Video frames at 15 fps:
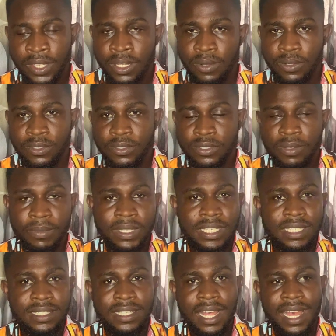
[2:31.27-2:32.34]
Also, somebody
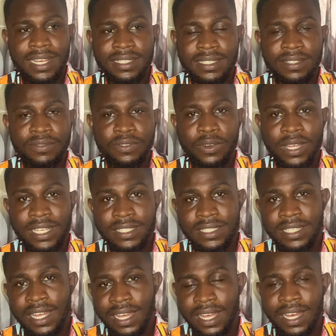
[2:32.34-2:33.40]
is asking for
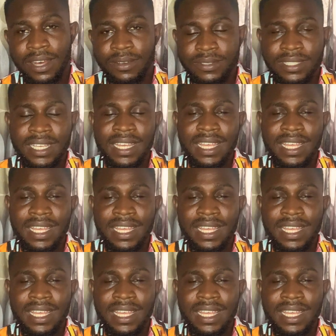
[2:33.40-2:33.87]
entity account.